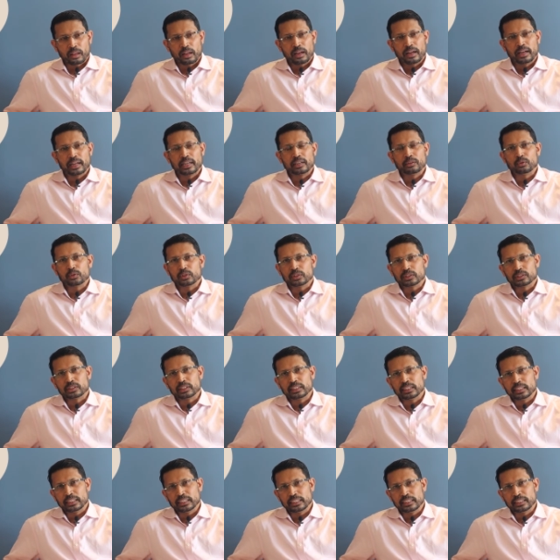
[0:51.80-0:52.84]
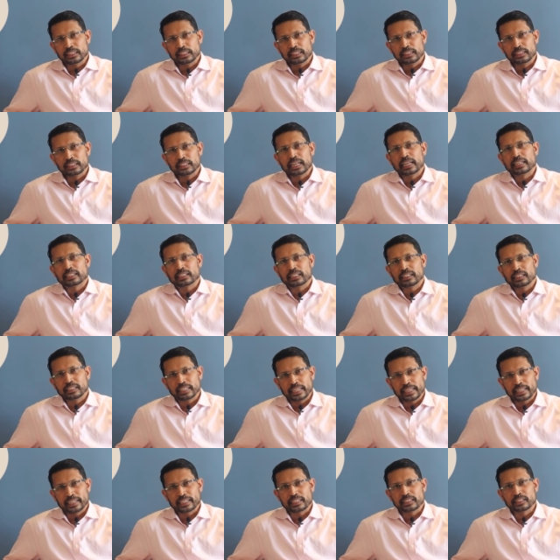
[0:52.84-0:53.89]
I was the National
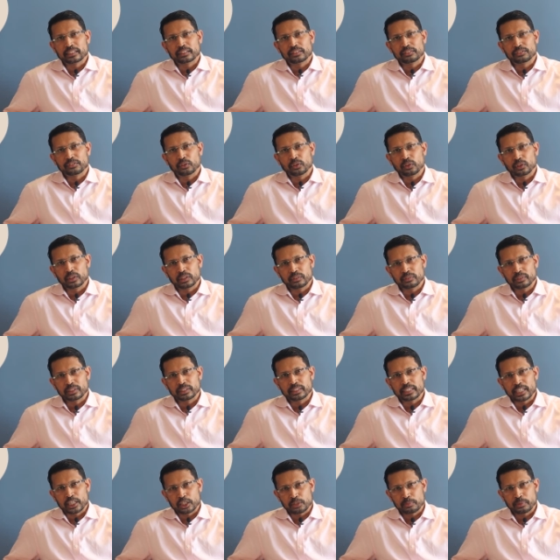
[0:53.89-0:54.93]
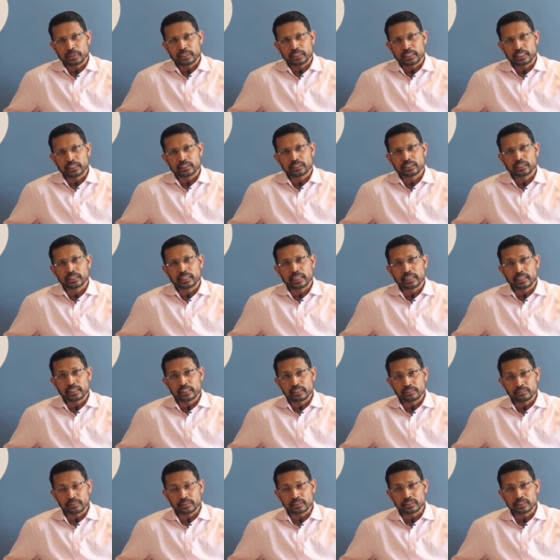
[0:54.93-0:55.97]
Director for Liver Transplantation and
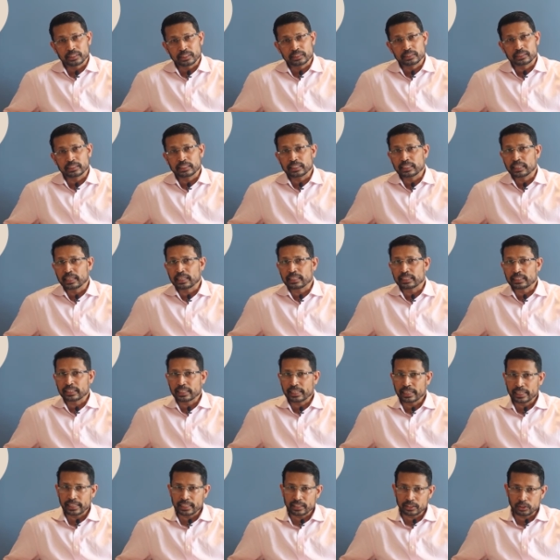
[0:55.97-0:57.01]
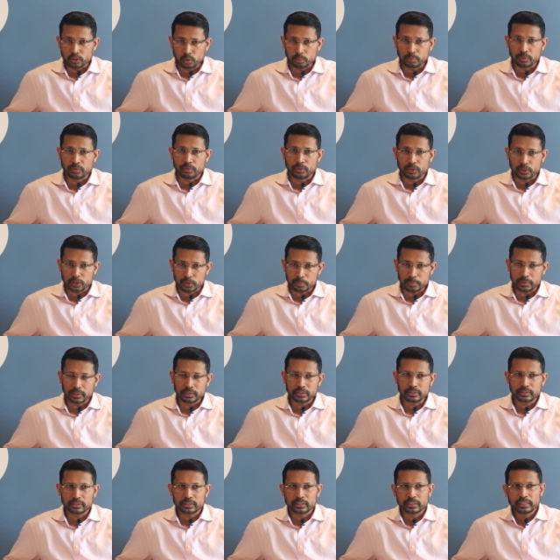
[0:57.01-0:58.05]
Liver Surgery at CARE Group of
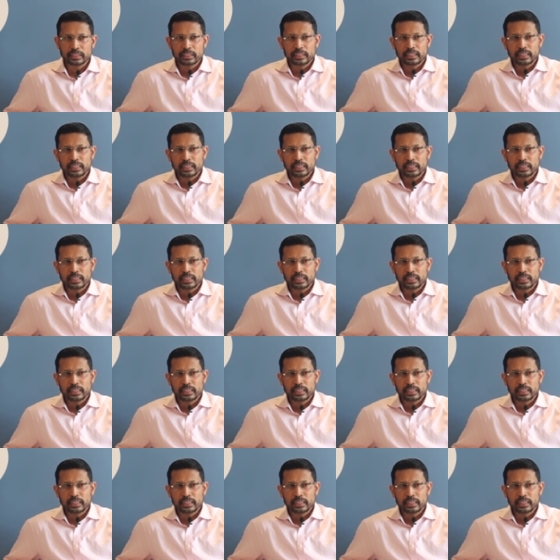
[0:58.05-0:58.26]
Hospitals,